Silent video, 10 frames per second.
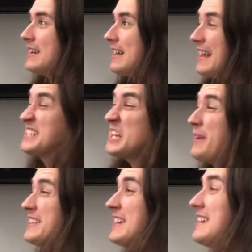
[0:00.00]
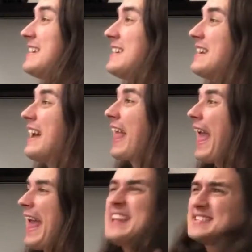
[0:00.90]
It's gonna be.
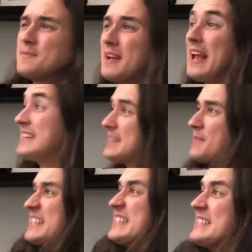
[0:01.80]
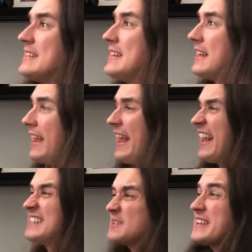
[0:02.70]
It's something
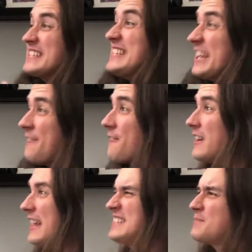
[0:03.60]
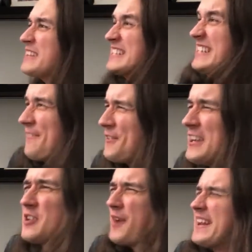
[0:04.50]
different. It's something different and
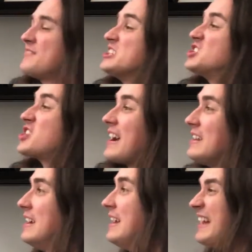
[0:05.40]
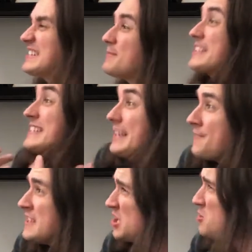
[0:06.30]
creatively. It's something
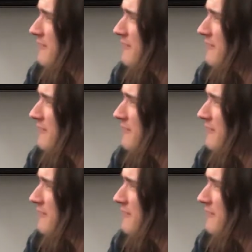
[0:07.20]
different than you've